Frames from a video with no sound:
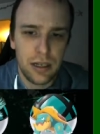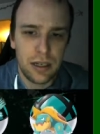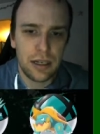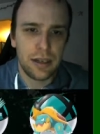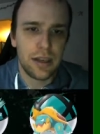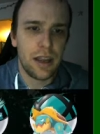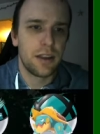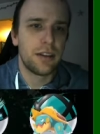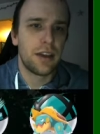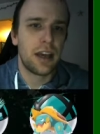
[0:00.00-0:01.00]

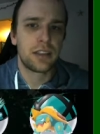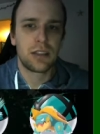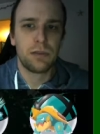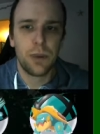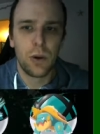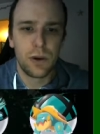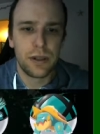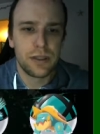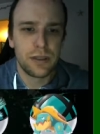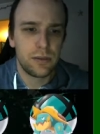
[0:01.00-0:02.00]
another nice
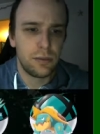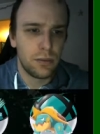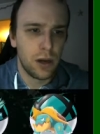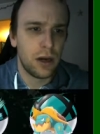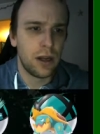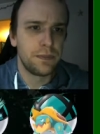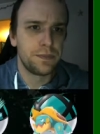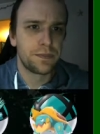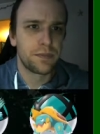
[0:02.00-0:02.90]
support mon,